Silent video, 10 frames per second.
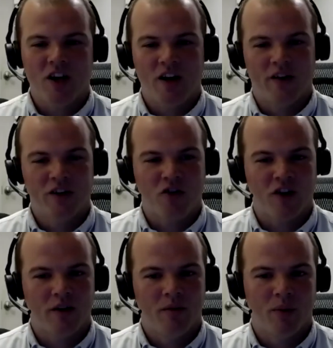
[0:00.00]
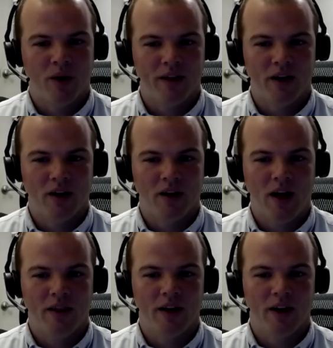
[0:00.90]
kind of interesting, but the
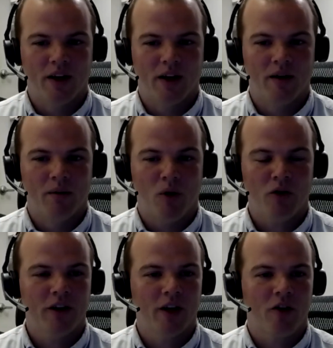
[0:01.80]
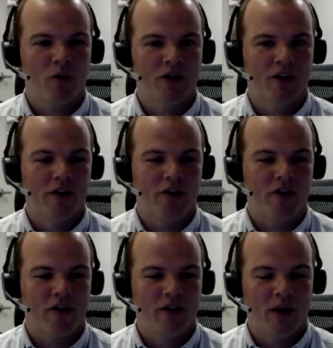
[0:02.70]
the uh, multi gig
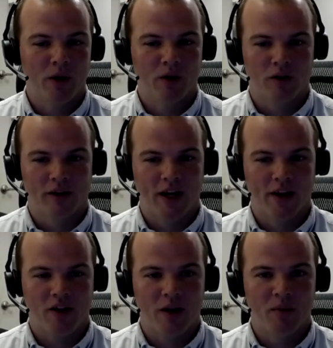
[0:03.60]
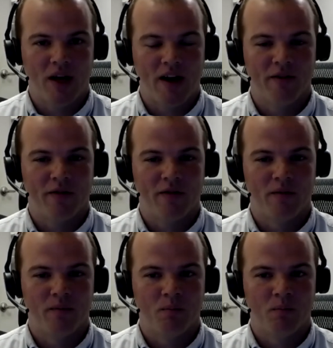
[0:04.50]
switches that we looked at seemed to have
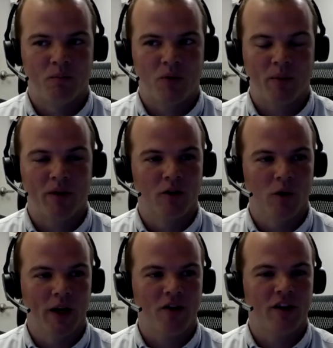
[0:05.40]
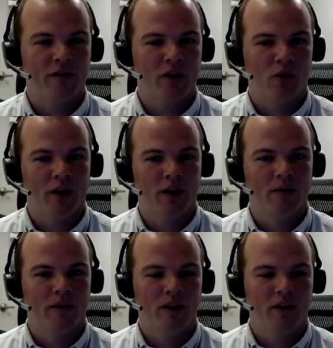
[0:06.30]
probably the greatest difficulty
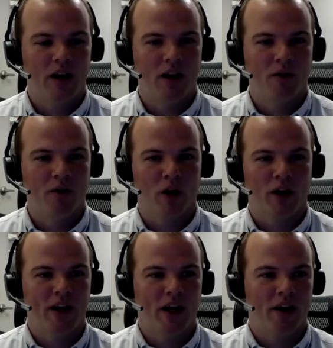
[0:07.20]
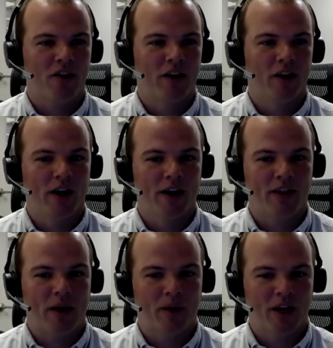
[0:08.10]
uh, working at extended length
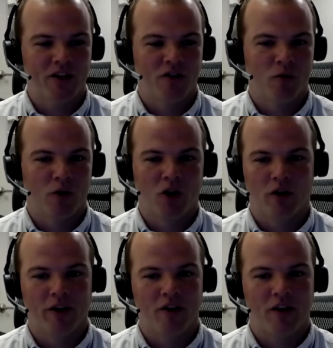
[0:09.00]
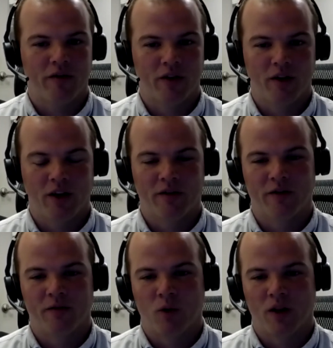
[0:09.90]
applications, regardless of it,
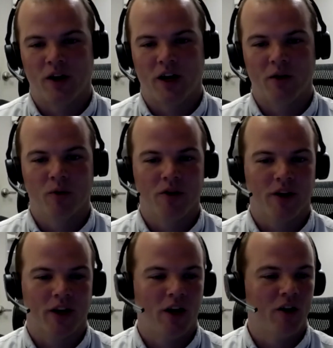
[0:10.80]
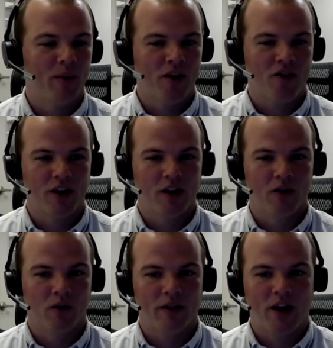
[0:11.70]
of whether or not it was like 100 base T
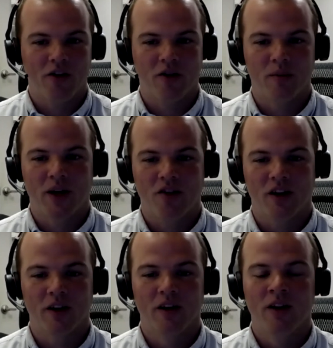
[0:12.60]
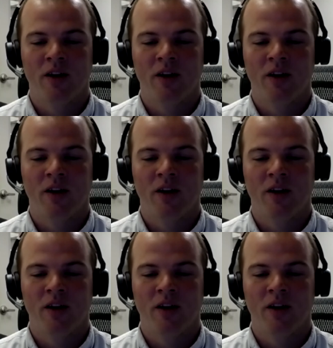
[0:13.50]
or 1000 base T.